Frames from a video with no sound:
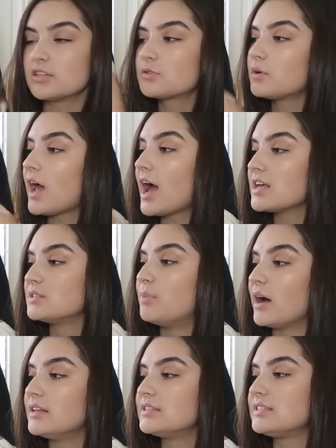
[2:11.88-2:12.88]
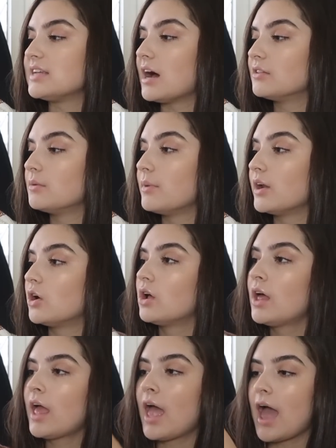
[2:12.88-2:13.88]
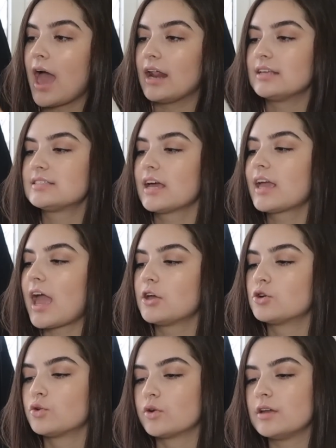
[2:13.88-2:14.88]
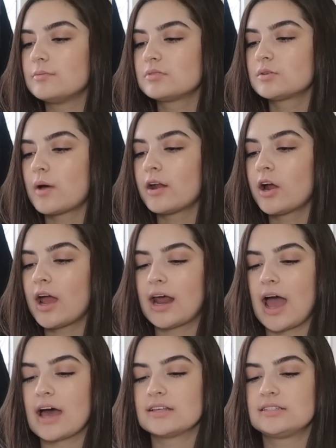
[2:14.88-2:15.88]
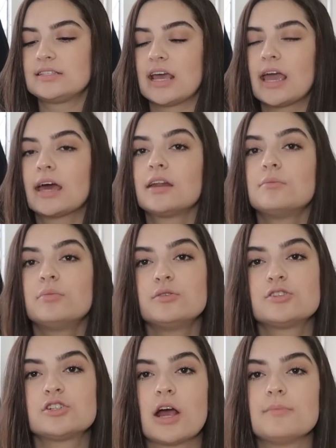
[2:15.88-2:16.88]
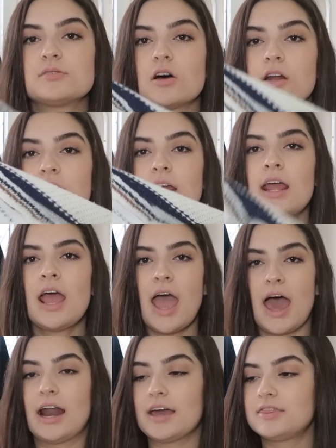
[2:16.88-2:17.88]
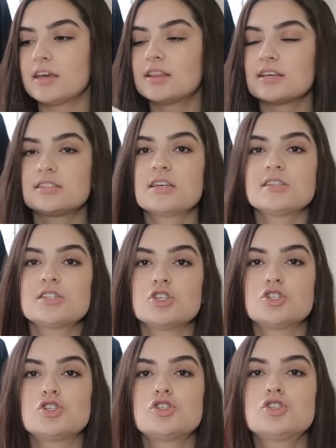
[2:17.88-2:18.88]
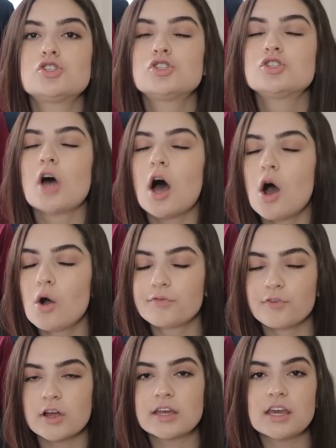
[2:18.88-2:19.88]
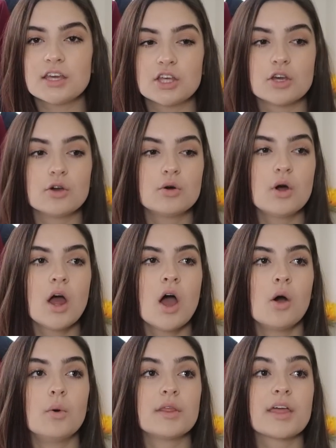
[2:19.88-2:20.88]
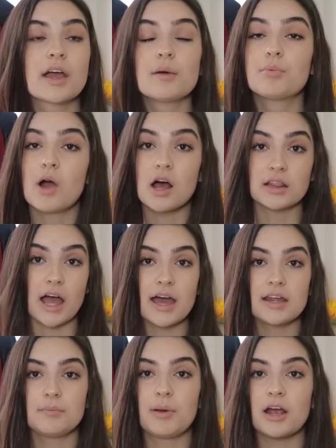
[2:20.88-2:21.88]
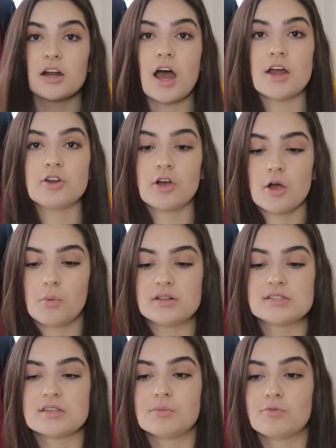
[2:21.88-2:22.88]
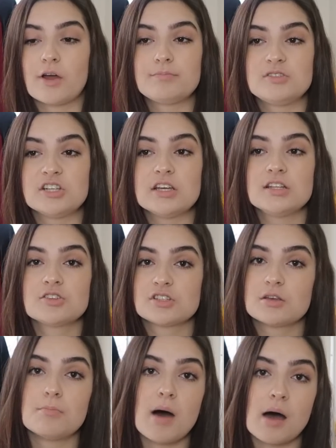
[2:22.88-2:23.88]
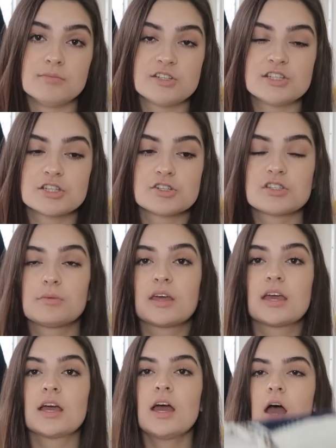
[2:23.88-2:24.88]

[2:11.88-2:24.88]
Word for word: this one has buttons down the middle and it's like a cream sweater and it has tan and blue stripes on it and I think this is so so freaking cute with like a bralette paired under it with some ripped jeans or some mom jeans or something.